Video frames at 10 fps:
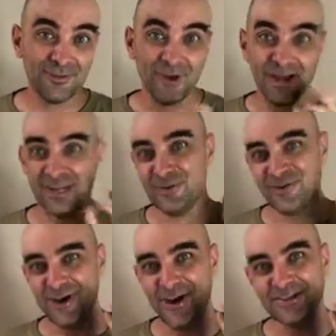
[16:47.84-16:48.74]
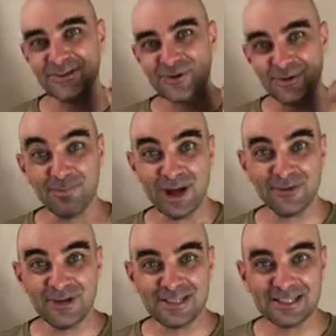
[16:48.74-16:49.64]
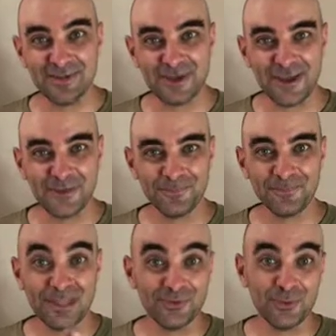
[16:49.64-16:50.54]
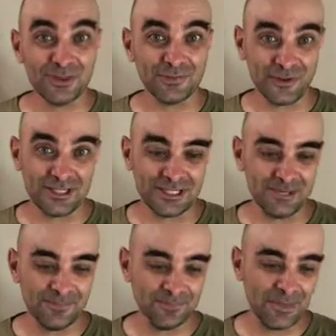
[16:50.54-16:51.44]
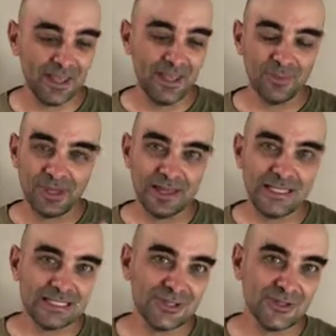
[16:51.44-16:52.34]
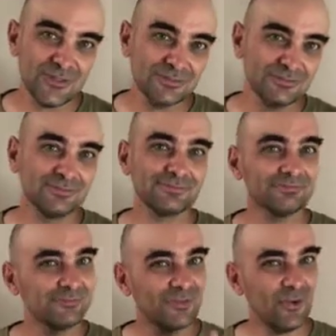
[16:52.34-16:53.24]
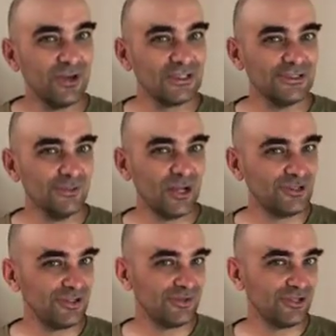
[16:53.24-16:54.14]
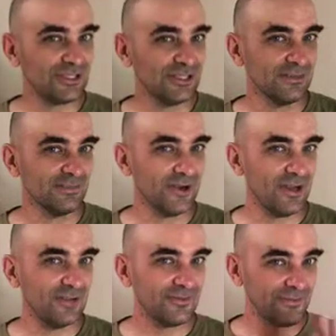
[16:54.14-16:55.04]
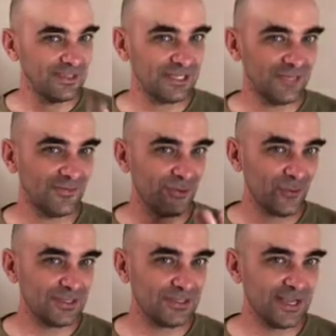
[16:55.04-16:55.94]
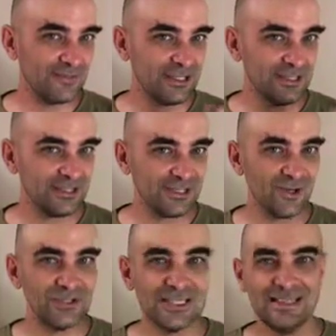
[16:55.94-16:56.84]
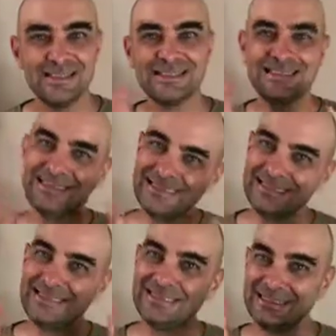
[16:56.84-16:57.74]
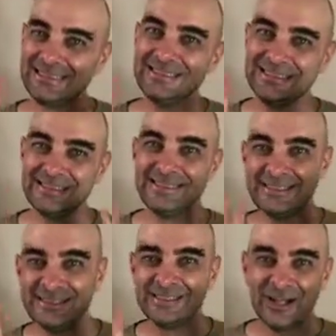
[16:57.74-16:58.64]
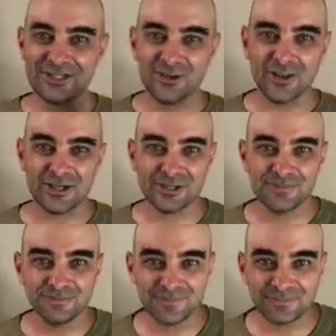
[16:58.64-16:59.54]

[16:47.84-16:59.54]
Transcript: right? And you've got sort of the butteriness coming out, even with the first steep. But then these two, there wasn't too much in the first steep, right? The first steep for the wintertime tea and the snow tea, not so much.